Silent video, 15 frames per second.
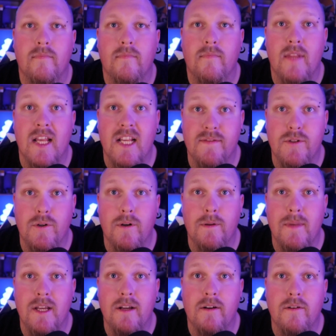Thanks for joining
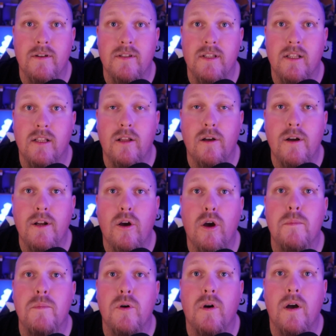me here at Crossing the Line.
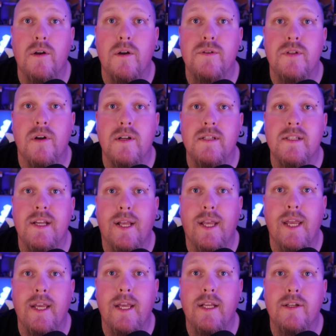I'm your host, Isaac
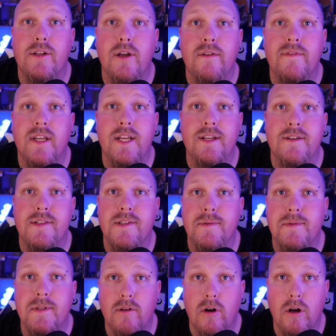King. Don't forget to
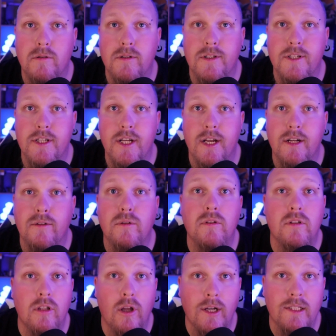subscribe to the channel,
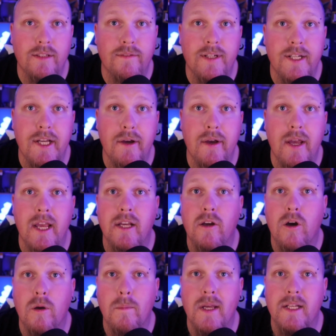like the video, and
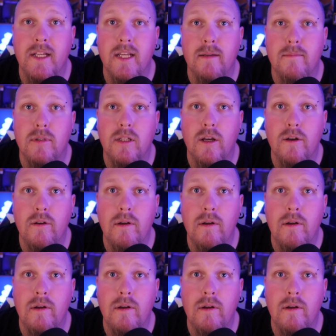comment down below.